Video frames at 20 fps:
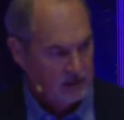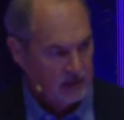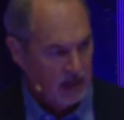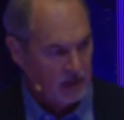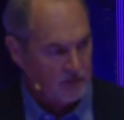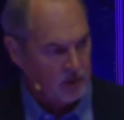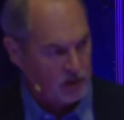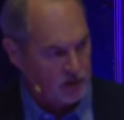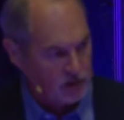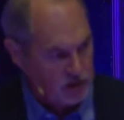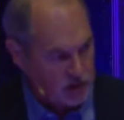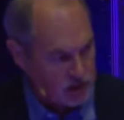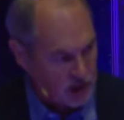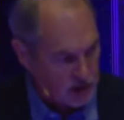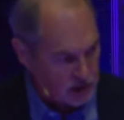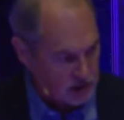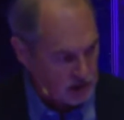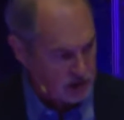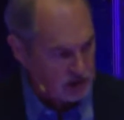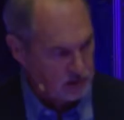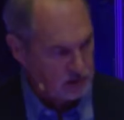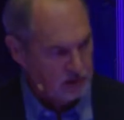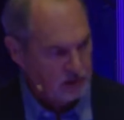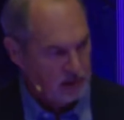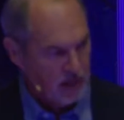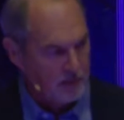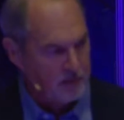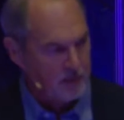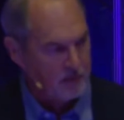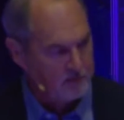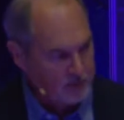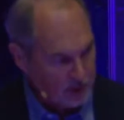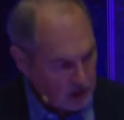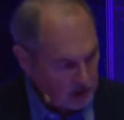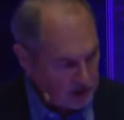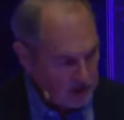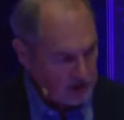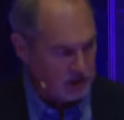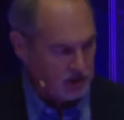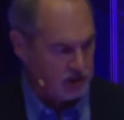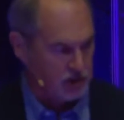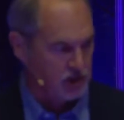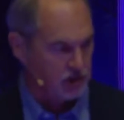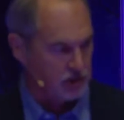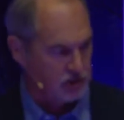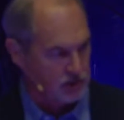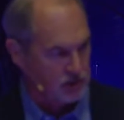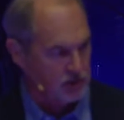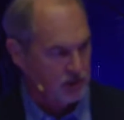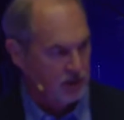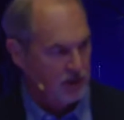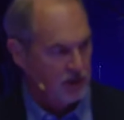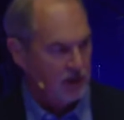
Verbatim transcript: about the church, about building the church,